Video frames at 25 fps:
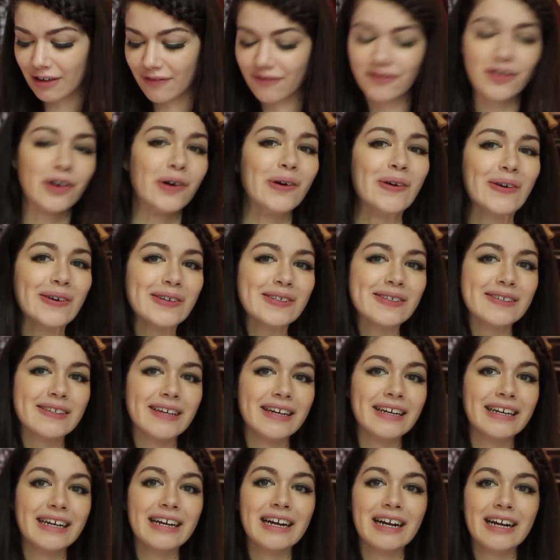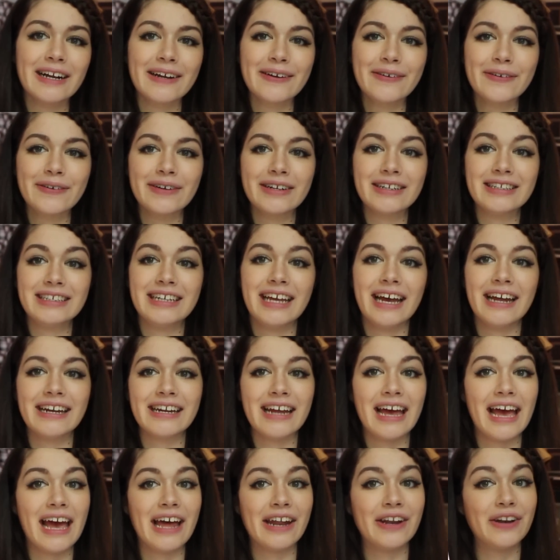of course they included
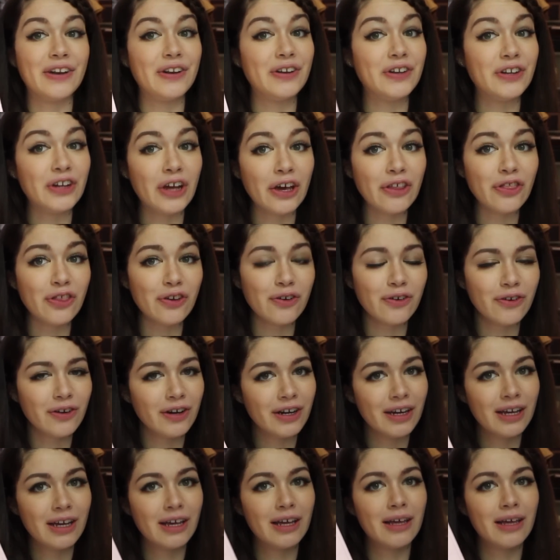yet another